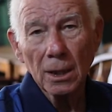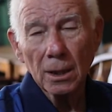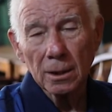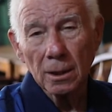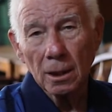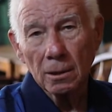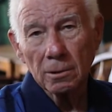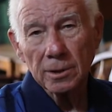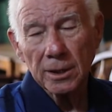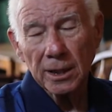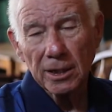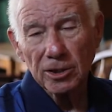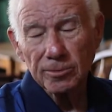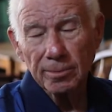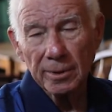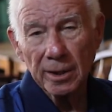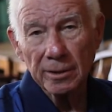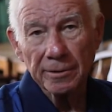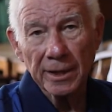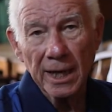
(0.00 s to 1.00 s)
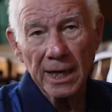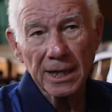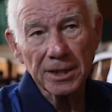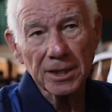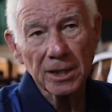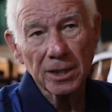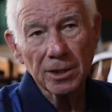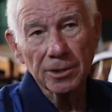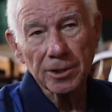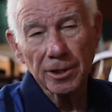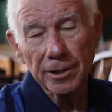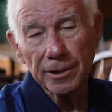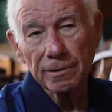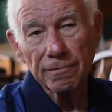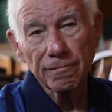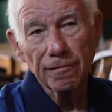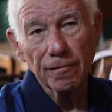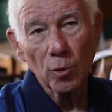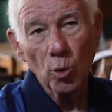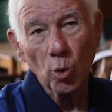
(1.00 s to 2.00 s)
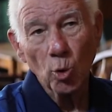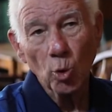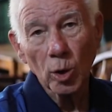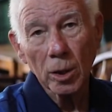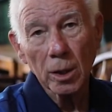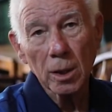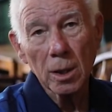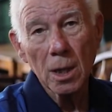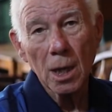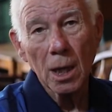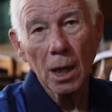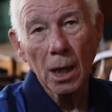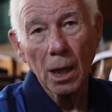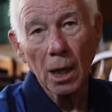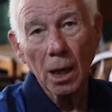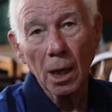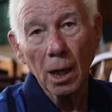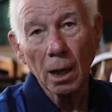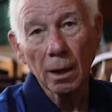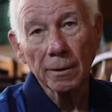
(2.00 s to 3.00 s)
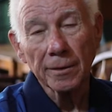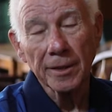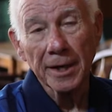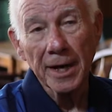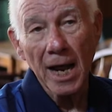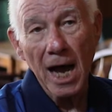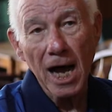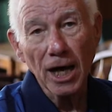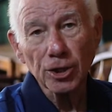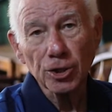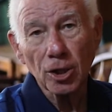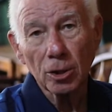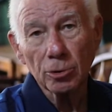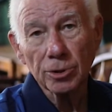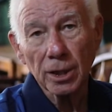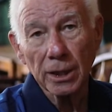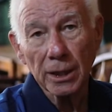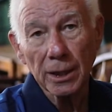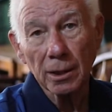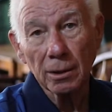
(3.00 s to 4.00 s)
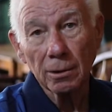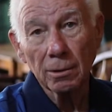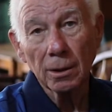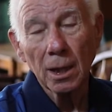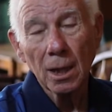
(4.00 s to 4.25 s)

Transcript: The hotel's built in 1934, the Knox Hotel,